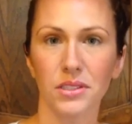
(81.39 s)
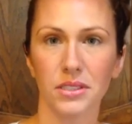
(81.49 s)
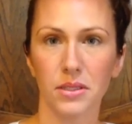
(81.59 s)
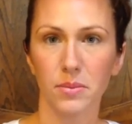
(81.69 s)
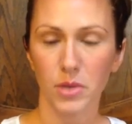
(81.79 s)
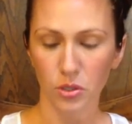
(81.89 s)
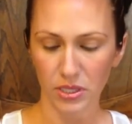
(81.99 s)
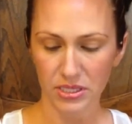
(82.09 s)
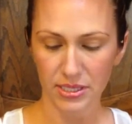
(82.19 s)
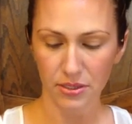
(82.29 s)
It's a mineral
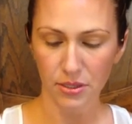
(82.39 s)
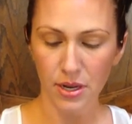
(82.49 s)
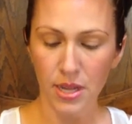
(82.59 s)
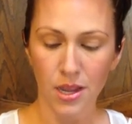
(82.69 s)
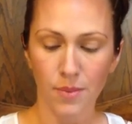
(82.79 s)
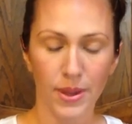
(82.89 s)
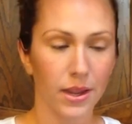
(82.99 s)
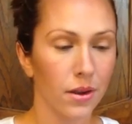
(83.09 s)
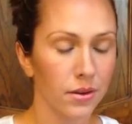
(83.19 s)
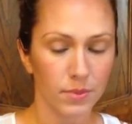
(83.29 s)
concealer,
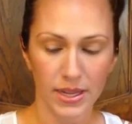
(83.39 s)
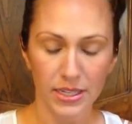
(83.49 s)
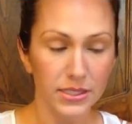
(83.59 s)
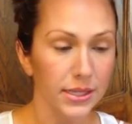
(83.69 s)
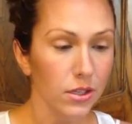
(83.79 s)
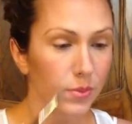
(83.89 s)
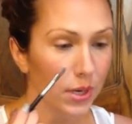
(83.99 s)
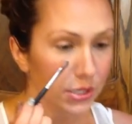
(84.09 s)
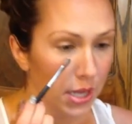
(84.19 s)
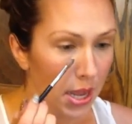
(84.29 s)
and my concealer
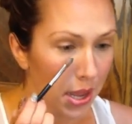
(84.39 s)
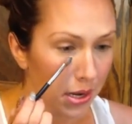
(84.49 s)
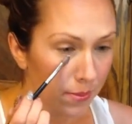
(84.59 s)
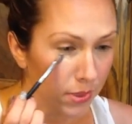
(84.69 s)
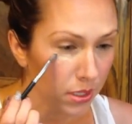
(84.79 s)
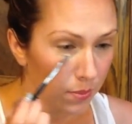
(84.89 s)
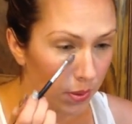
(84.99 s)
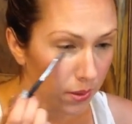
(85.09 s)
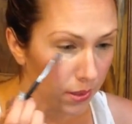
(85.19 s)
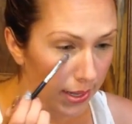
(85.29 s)
brush, and I'm going to
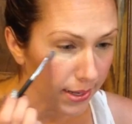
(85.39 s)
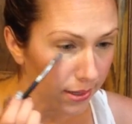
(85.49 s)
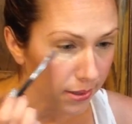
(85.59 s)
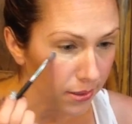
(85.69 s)
put like